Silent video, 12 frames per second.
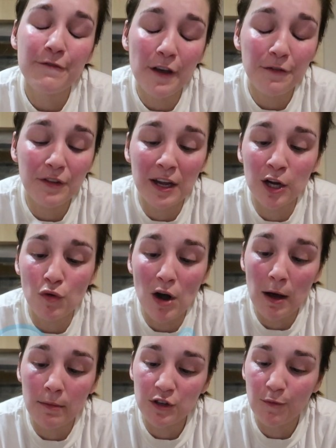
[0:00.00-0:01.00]
15
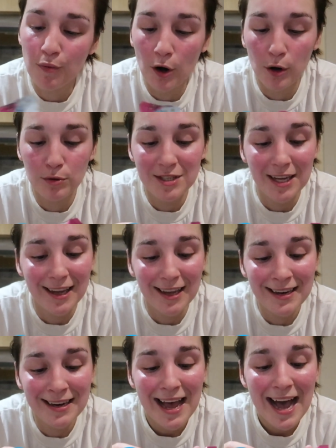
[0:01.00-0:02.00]
grams of
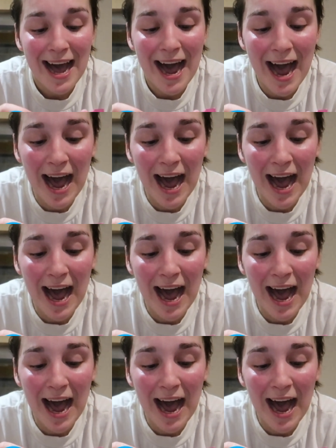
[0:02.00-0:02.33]
protein